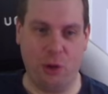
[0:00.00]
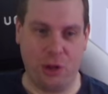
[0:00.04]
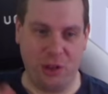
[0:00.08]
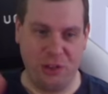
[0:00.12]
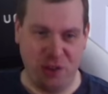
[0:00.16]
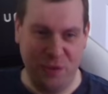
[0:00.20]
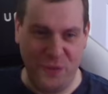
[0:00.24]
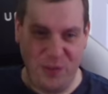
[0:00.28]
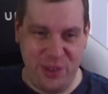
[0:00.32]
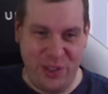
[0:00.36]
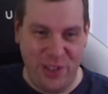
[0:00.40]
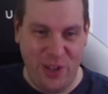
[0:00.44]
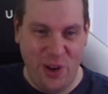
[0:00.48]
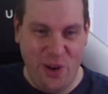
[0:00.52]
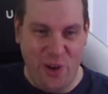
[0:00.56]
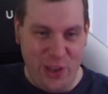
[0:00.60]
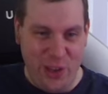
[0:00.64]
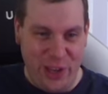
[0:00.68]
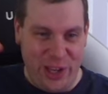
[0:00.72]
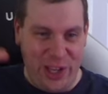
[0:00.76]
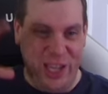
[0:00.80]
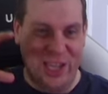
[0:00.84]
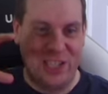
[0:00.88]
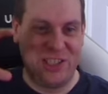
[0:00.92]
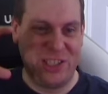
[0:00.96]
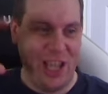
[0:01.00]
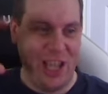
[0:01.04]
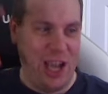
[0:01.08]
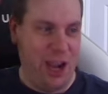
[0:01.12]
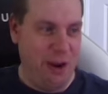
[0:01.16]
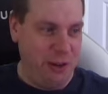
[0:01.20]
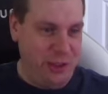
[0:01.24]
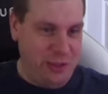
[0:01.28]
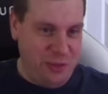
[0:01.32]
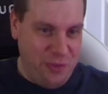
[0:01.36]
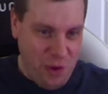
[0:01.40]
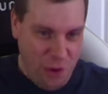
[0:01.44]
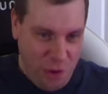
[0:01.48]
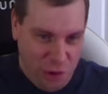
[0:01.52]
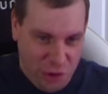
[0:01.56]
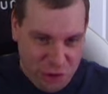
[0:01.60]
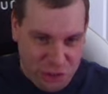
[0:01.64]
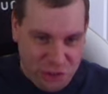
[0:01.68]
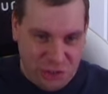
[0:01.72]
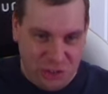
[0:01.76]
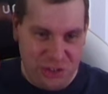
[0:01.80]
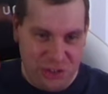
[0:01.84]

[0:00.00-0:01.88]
because obviously all the Kickstarter is focused